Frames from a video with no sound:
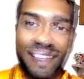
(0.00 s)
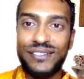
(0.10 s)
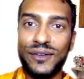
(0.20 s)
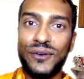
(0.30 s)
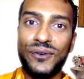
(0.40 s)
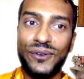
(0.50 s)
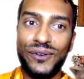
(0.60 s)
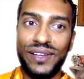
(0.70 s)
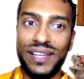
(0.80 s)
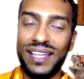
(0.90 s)

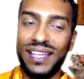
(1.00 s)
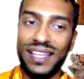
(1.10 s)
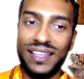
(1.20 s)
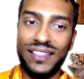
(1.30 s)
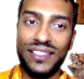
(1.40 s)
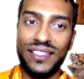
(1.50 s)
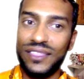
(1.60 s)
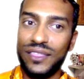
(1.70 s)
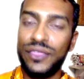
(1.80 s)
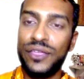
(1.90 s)
So,
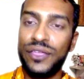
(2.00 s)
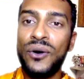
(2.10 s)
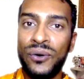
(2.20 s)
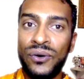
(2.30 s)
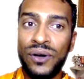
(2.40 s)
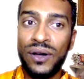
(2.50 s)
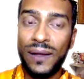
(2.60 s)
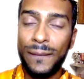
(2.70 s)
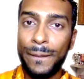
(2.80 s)
though